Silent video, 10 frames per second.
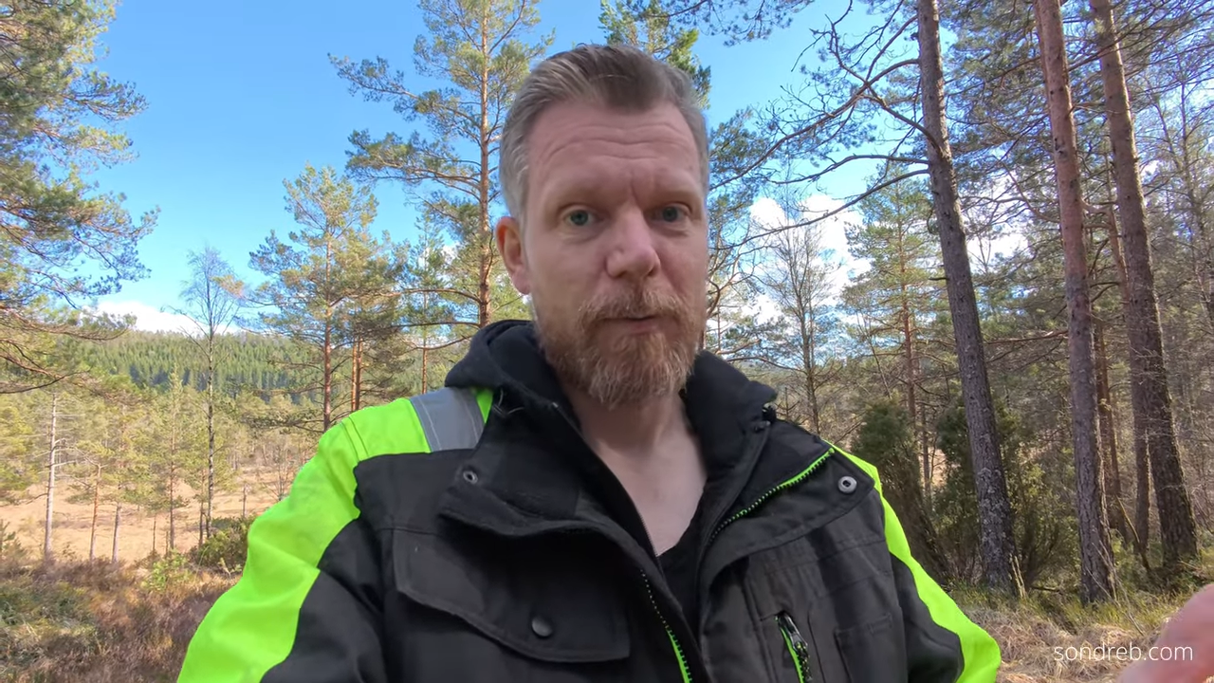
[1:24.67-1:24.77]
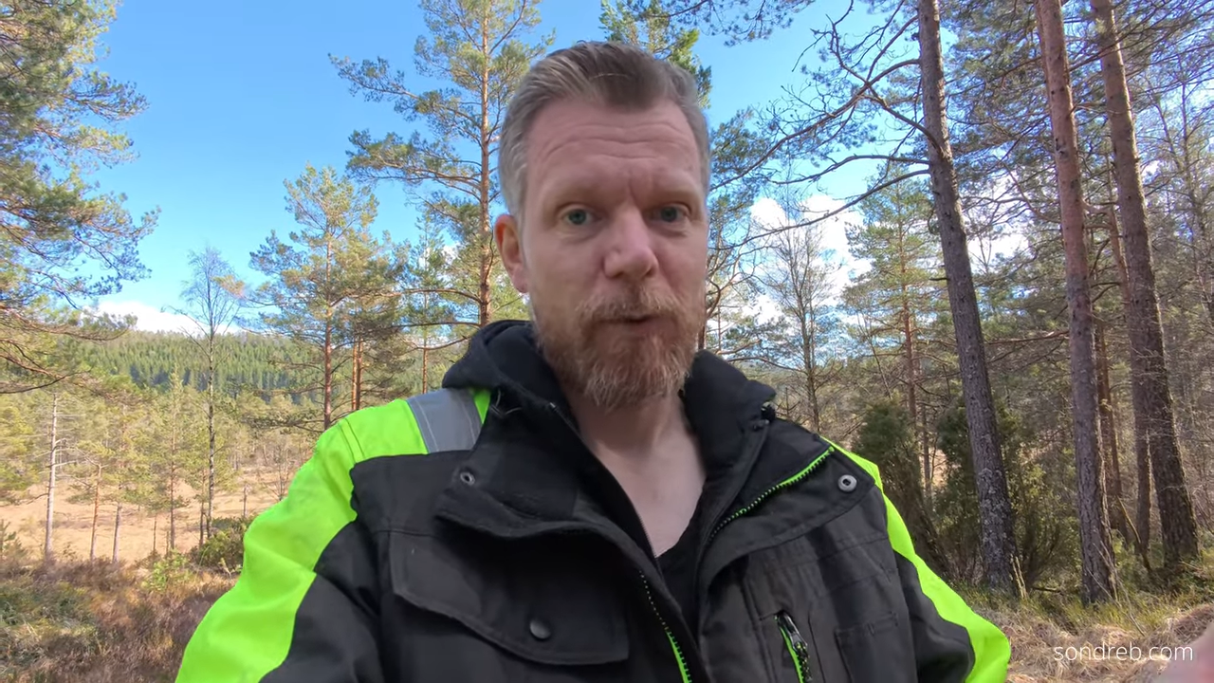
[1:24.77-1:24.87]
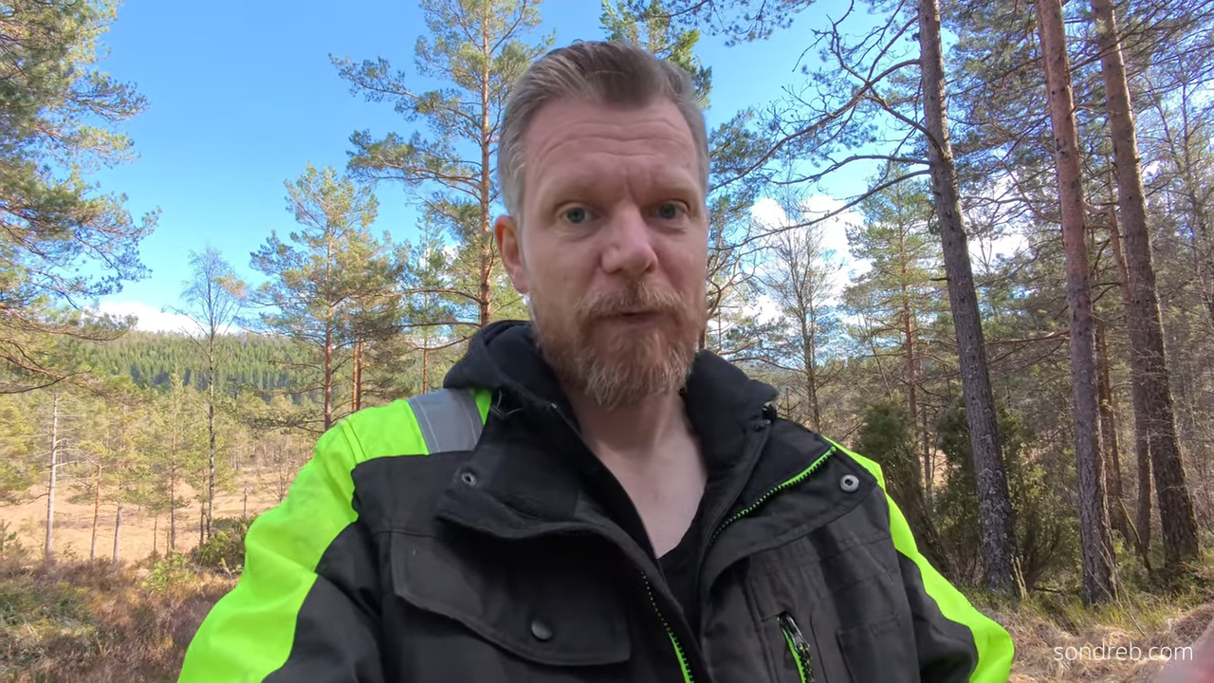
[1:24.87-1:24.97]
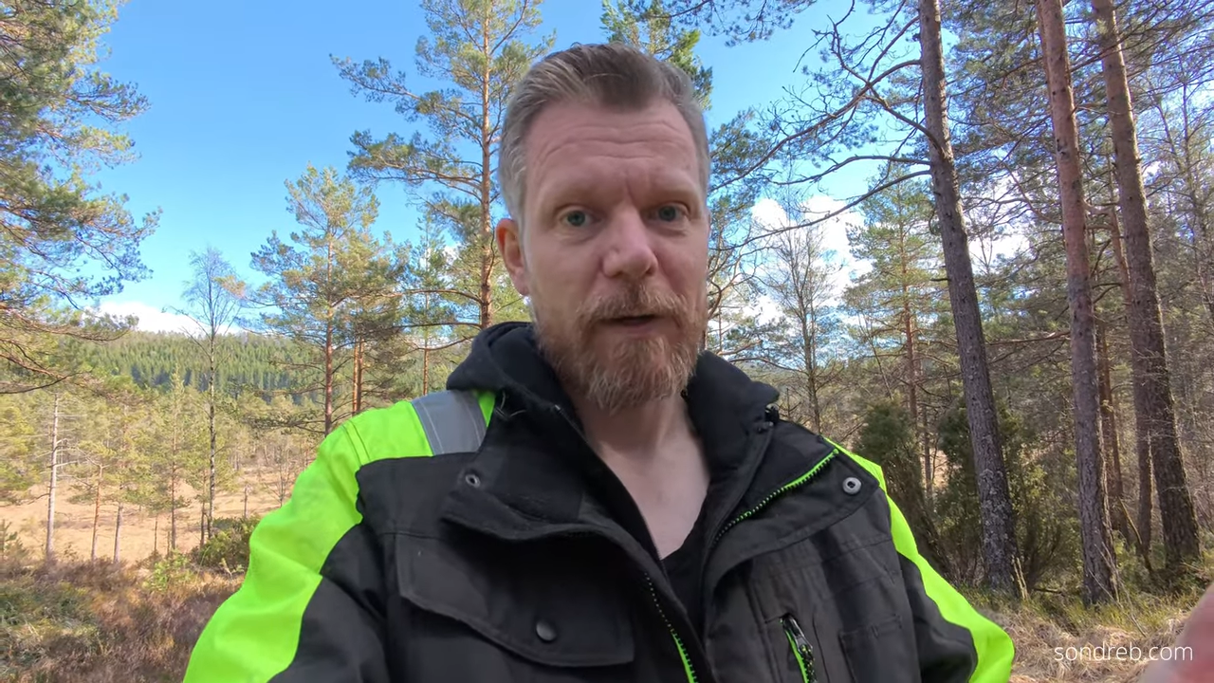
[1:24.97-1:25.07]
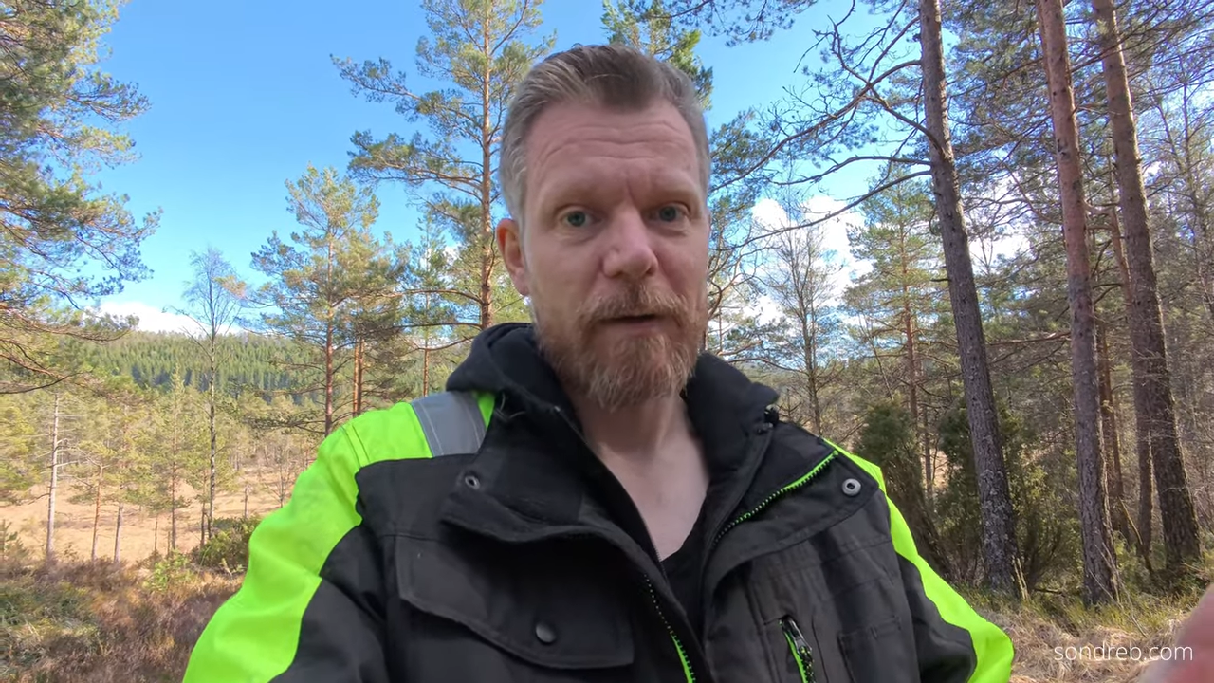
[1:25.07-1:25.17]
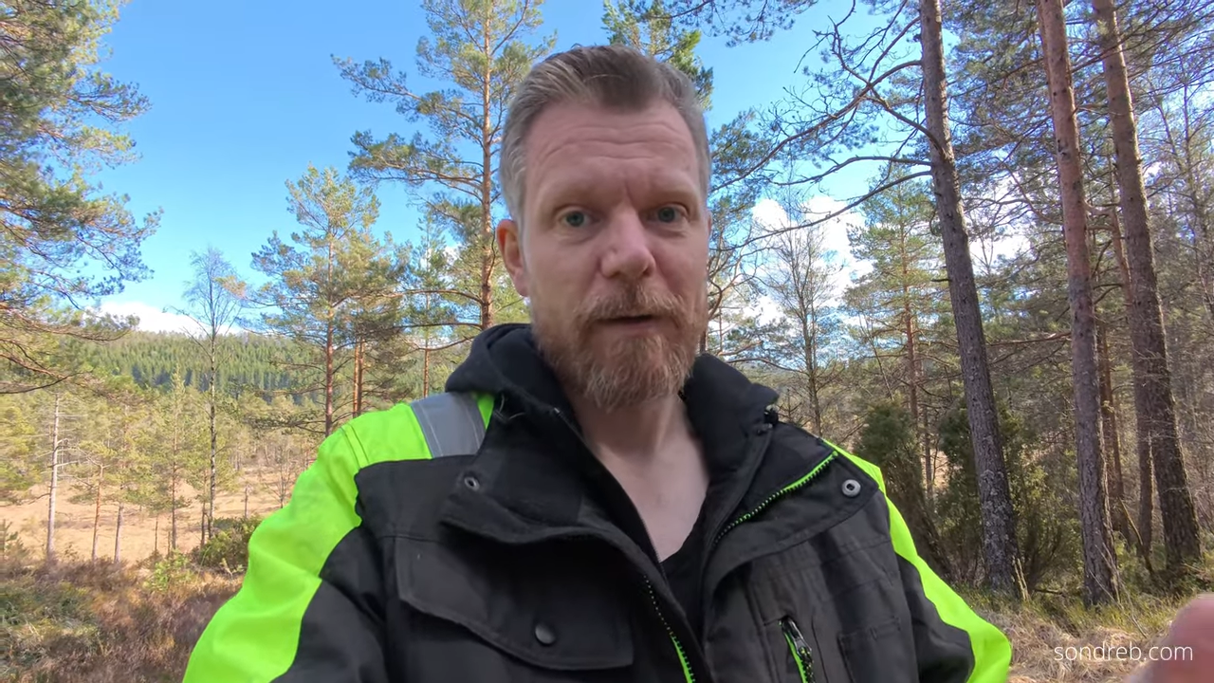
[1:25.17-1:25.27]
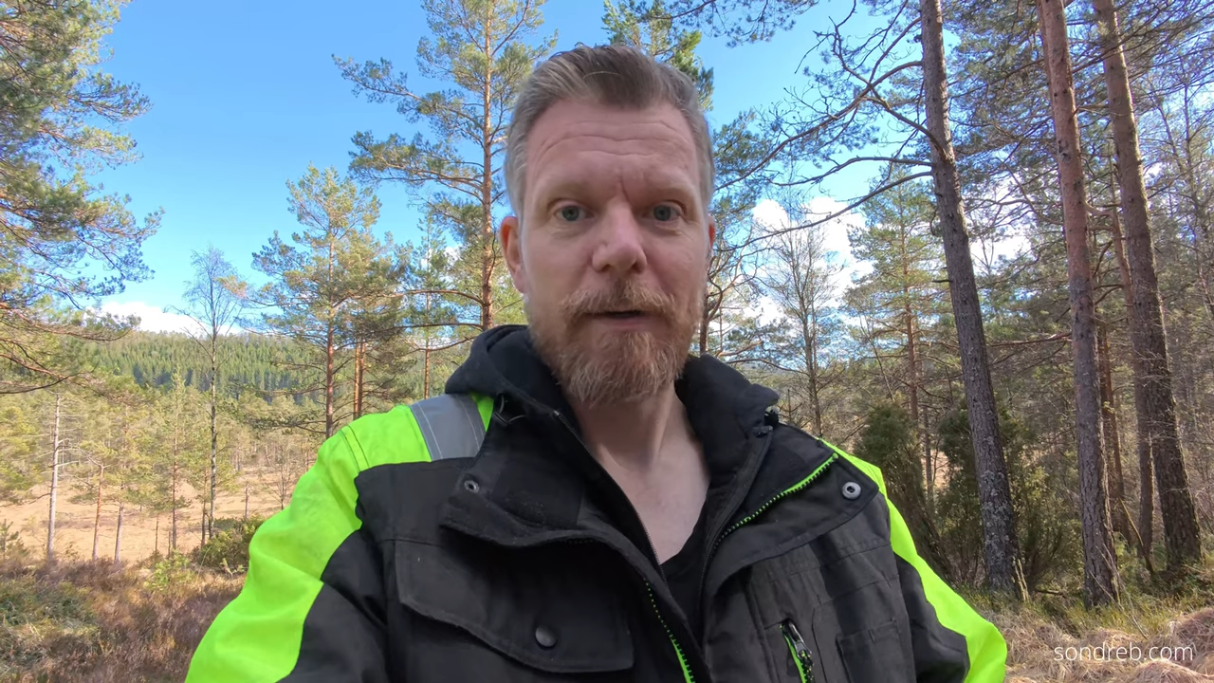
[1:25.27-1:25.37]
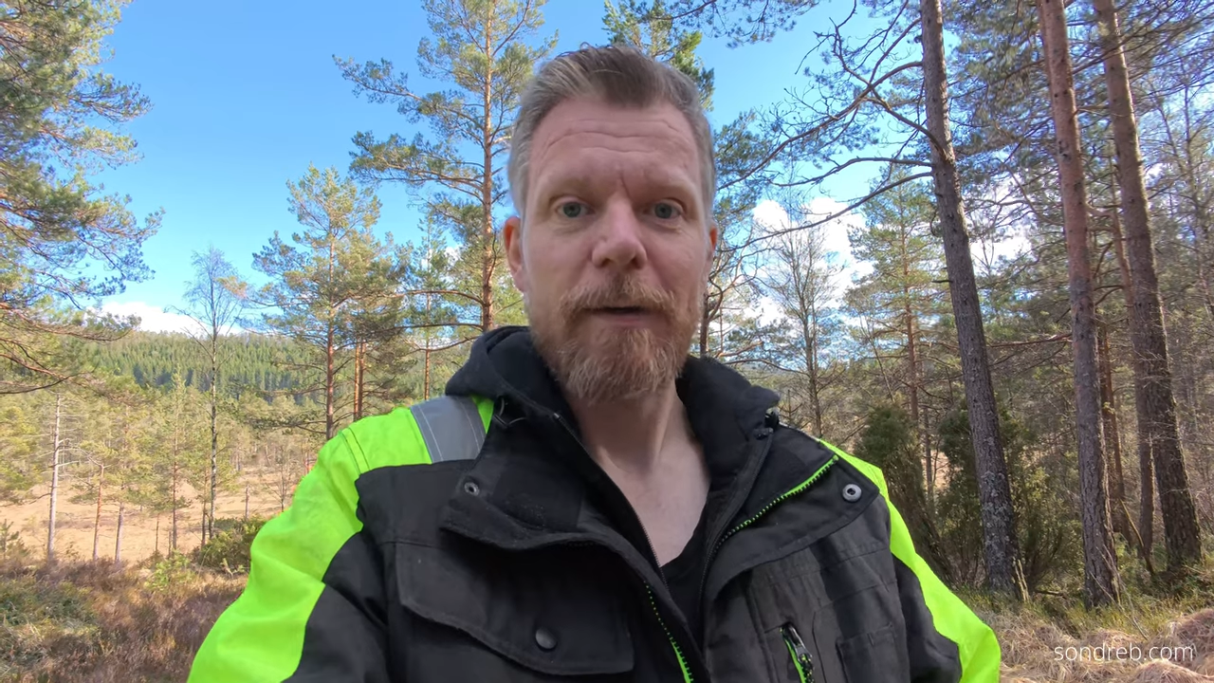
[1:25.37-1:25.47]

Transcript: move here